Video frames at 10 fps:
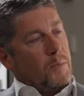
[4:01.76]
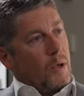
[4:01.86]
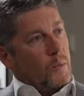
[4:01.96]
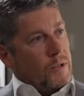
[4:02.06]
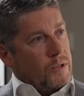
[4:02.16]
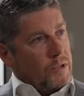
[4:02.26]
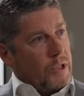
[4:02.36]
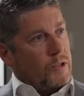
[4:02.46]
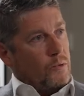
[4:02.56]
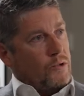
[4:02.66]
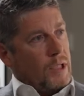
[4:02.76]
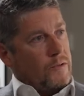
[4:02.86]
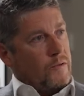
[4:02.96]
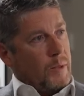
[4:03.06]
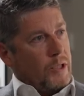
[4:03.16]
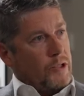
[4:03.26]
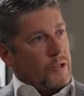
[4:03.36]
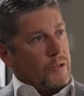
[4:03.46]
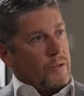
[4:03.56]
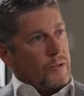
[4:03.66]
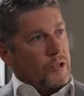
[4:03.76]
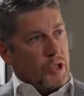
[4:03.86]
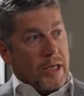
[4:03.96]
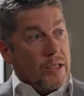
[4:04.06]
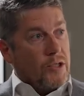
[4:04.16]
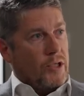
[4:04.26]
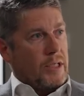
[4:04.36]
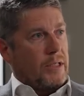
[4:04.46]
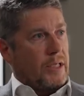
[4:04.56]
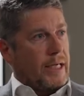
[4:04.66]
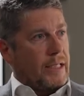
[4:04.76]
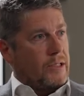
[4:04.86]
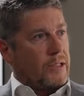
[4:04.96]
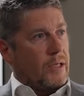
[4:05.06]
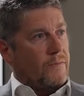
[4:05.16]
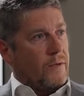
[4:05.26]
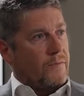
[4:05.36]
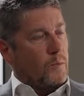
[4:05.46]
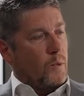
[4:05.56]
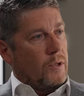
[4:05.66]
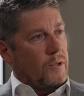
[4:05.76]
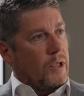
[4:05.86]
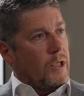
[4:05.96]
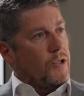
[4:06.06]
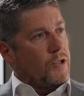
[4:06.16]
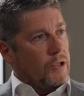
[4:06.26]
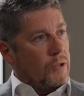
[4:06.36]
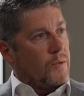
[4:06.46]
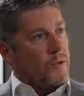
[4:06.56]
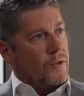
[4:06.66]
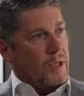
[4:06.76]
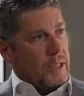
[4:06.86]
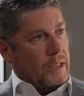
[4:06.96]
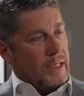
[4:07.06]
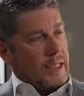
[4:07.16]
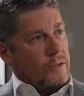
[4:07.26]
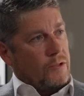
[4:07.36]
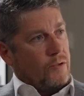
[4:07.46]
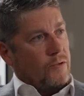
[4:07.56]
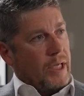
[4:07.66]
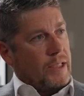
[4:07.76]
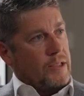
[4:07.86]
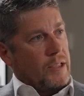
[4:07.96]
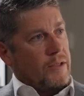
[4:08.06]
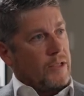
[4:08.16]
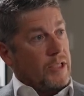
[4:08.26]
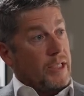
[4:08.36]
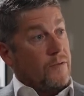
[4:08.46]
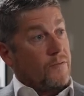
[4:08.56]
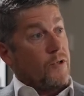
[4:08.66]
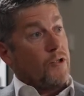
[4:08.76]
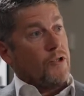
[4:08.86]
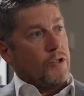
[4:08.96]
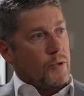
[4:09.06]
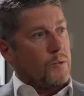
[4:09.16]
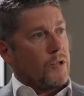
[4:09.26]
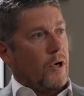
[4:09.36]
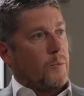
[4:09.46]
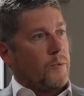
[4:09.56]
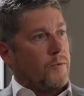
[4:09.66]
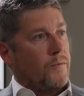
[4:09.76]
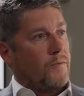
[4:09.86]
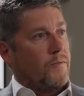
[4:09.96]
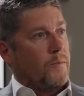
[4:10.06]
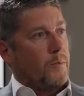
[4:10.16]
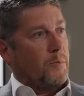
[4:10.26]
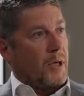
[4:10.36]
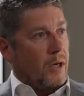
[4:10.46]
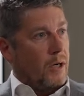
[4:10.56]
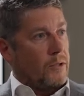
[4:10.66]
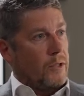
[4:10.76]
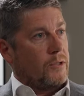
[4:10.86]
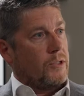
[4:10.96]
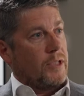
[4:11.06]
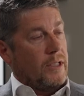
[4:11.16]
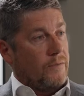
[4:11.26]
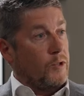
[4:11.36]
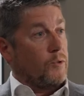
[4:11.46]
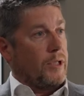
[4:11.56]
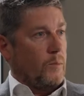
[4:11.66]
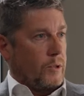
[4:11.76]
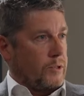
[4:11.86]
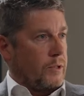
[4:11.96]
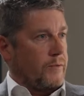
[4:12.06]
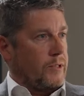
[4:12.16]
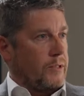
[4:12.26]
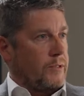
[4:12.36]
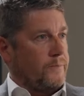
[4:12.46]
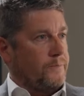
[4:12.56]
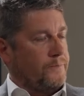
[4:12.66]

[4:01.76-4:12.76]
but with digital transformation changing the landscape for everyone, do you think that's creating the need for a new type of partner to deliver your network services?